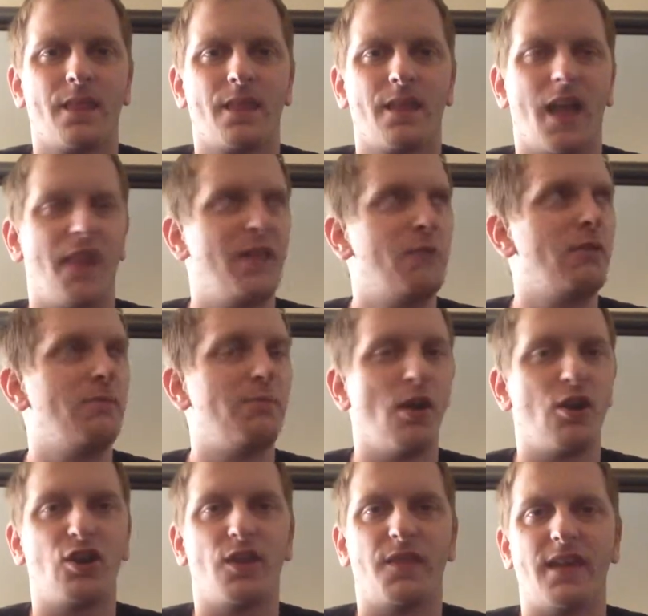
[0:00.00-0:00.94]
I think we
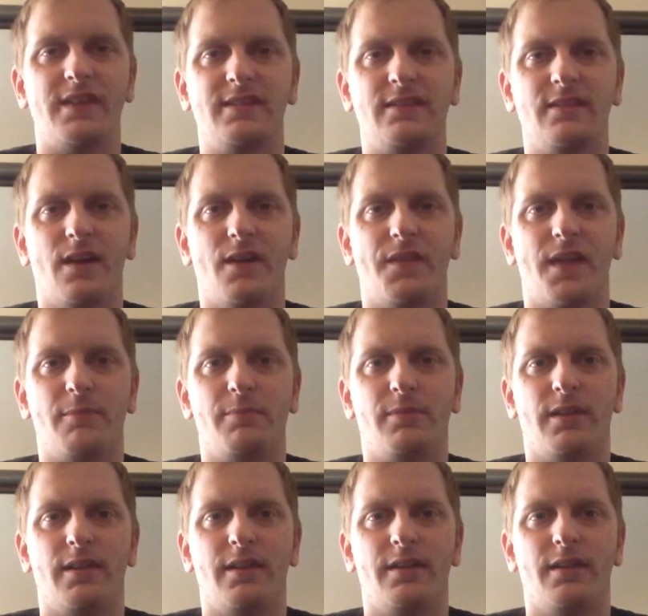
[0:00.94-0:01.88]
punted on that
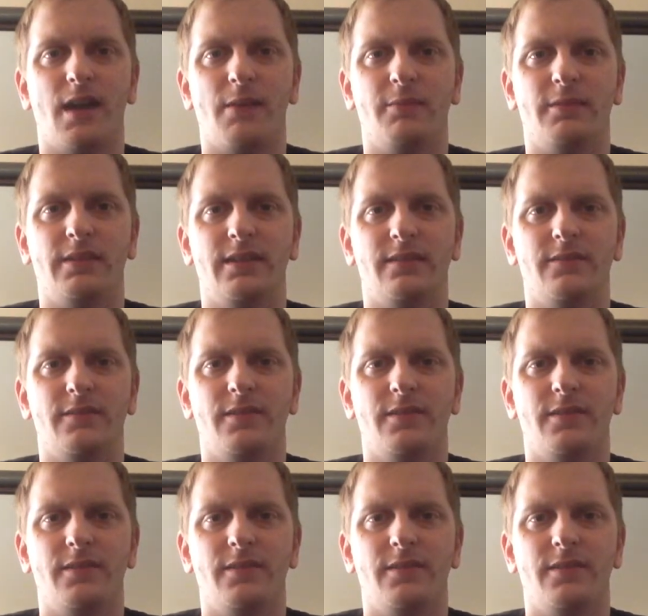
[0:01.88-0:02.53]
play, I believe.